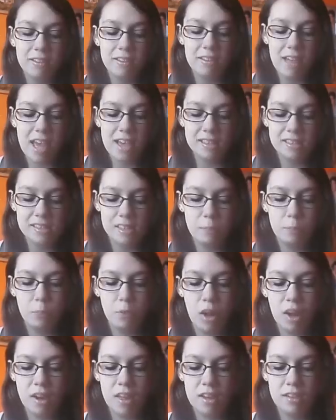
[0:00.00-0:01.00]
Last lip
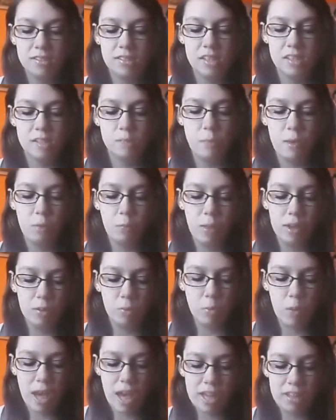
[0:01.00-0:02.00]
product is by Wet
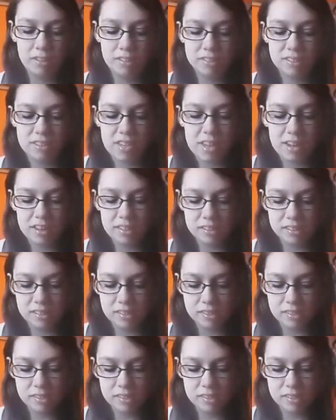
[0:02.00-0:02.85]
n Wild, and it